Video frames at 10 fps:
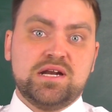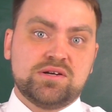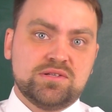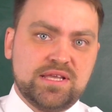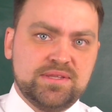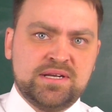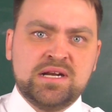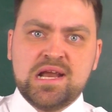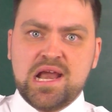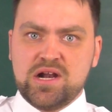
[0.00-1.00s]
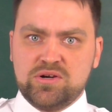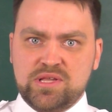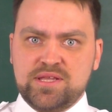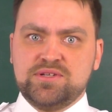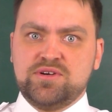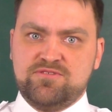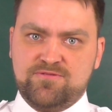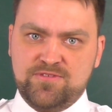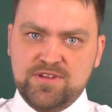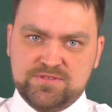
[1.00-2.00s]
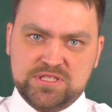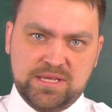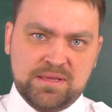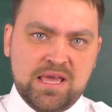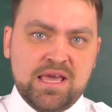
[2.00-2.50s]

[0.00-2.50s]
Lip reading: Airlander, Airlander 50,